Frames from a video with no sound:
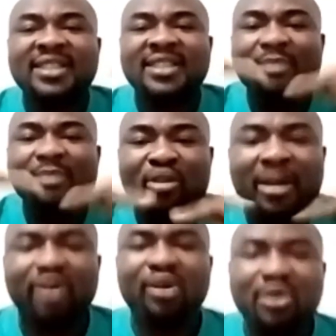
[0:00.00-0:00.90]

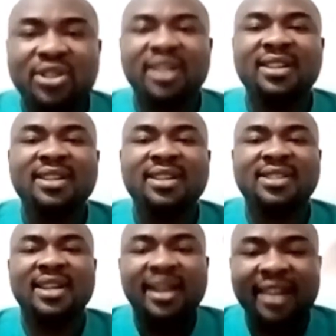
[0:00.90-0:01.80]
symptomatology
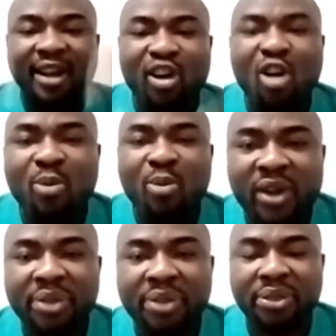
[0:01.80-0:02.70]
that come
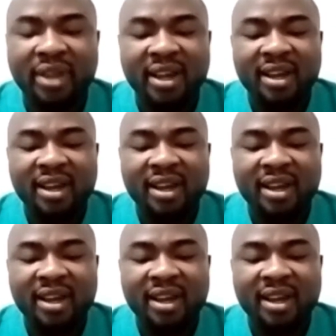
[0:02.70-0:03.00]
with